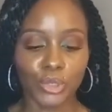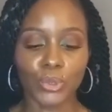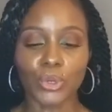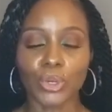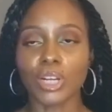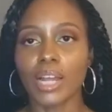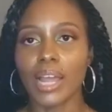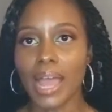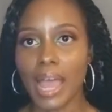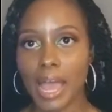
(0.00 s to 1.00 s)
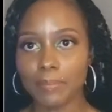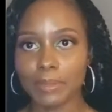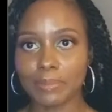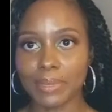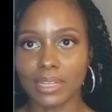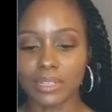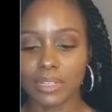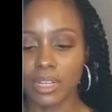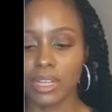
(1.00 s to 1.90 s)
your abdomen